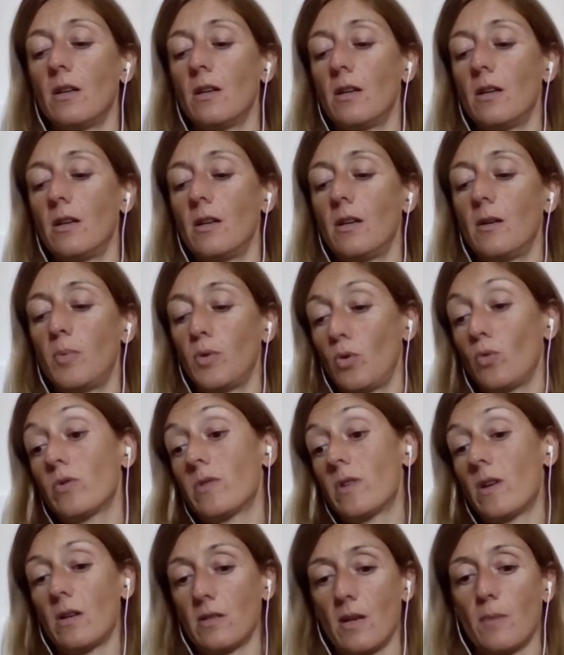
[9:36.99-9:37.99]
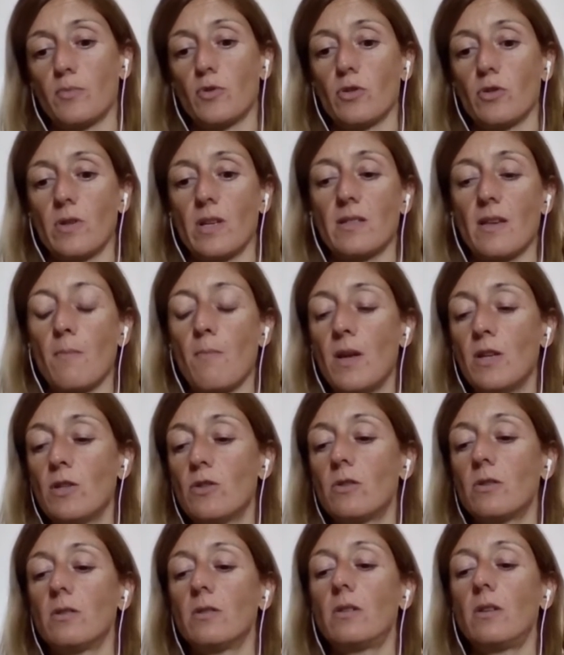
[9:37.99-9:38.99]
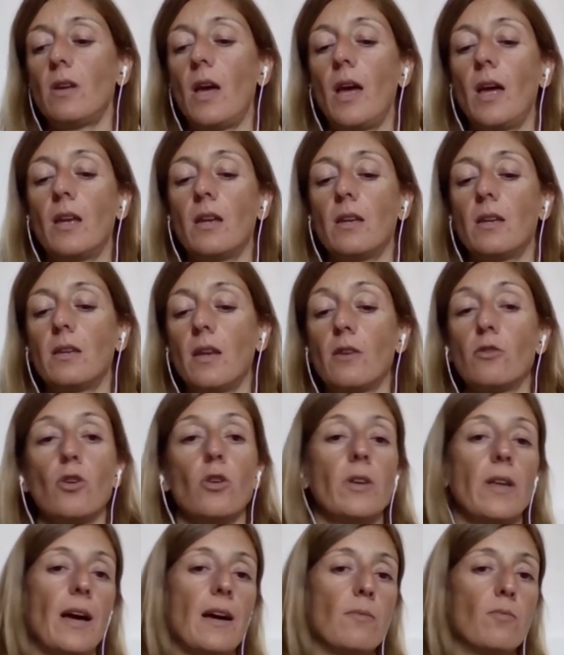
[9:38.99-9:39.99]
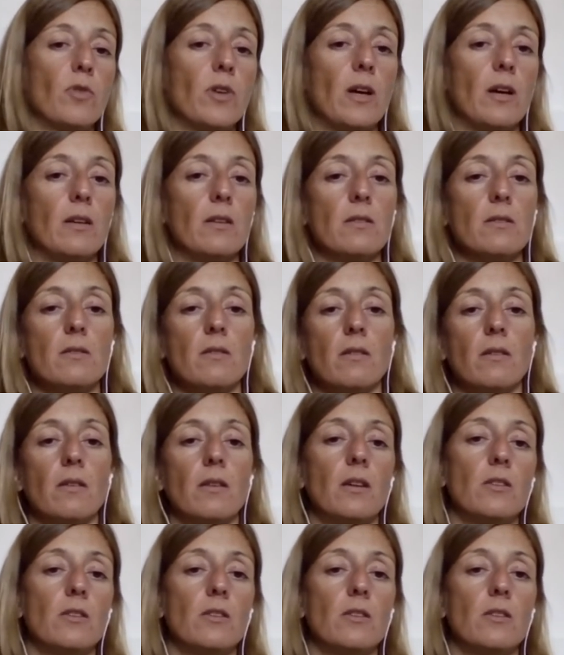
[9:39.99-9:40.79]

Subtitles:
but those are exceptions, as I mentioned, and they're not harmonized.